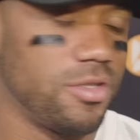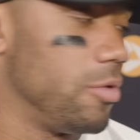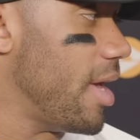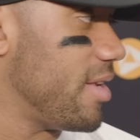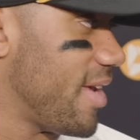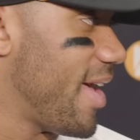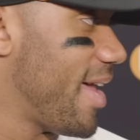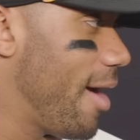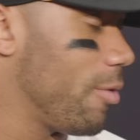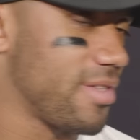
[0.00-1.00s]
2 days
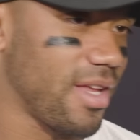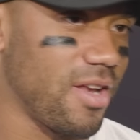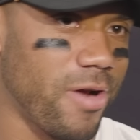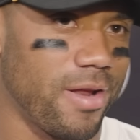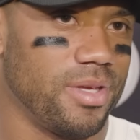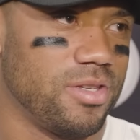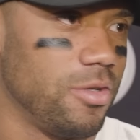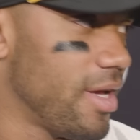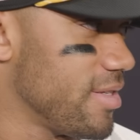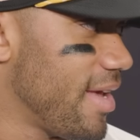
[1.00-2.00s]
ahead. I always try to be
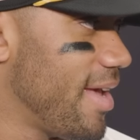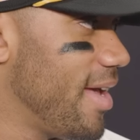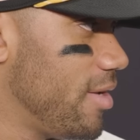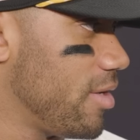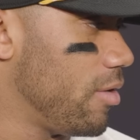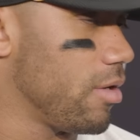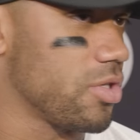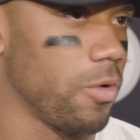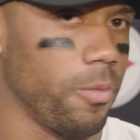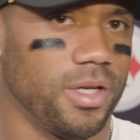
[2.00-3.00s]
2 days ahead, you know, a
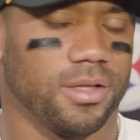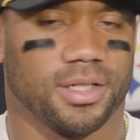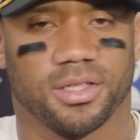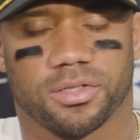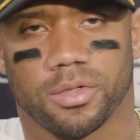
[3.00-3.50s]
short week like this.